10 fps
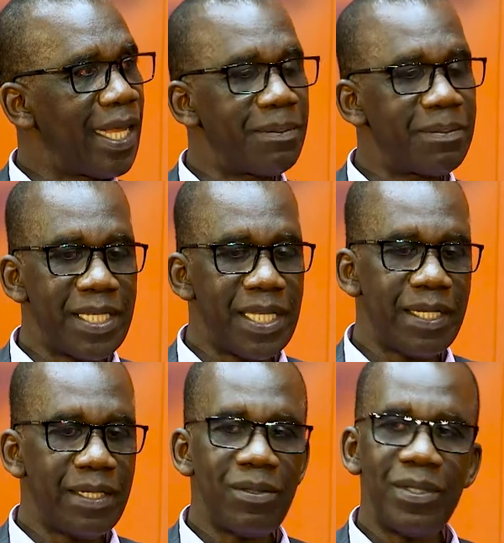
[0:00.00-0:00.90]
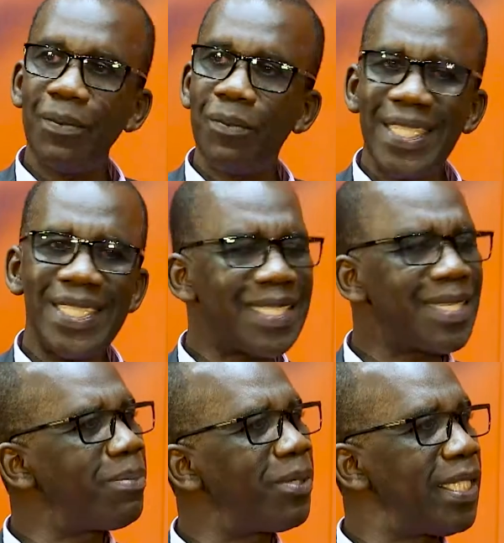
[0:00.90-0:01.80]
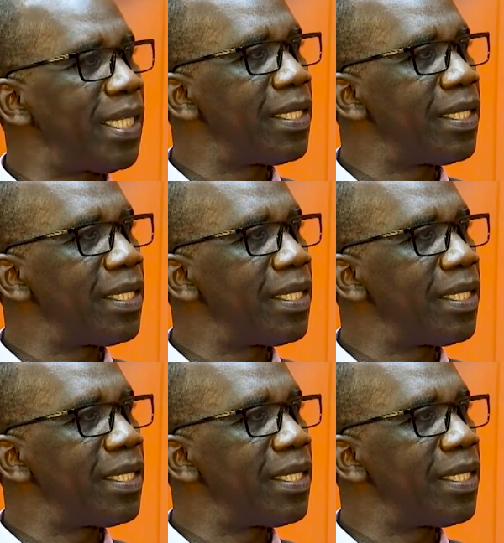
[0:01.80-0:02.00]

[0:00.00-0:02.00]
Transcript: And I'm saying, Lord, raise somebody.